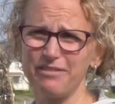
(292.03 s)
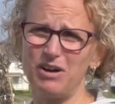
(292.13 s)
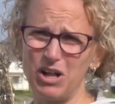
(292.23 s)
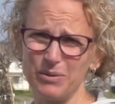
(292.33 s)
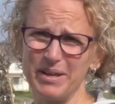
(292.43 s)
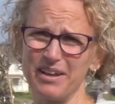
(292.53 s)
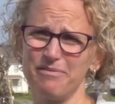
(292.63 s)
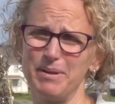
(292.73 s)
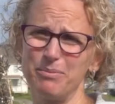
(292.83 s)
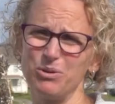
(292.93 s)
a following
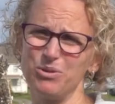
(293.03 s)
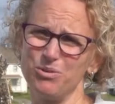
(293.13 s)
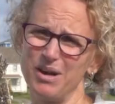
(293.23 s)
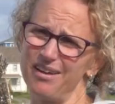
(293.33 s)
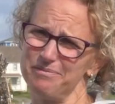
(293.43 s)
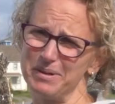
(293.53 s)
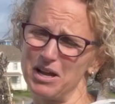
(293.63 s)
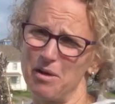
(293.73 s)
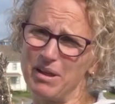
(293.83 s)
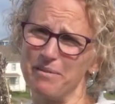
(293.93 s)
of people who have been
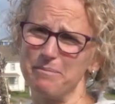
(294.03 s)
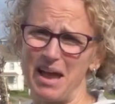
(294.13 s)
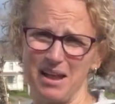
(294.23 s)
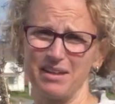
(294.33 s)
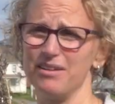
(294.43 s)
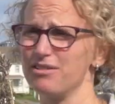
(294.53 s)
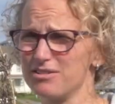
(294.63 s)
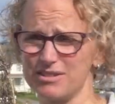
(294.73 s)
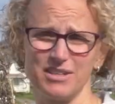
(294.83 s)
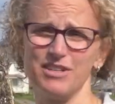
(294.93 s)
coming back
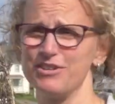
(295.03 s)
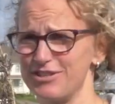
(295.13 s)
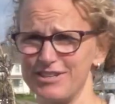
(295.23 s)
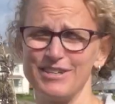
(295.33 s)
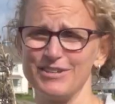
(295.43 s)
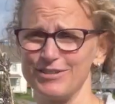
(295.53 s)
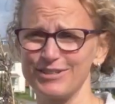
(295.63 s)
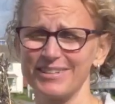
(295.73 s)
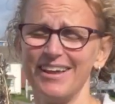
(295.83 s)
years and years and years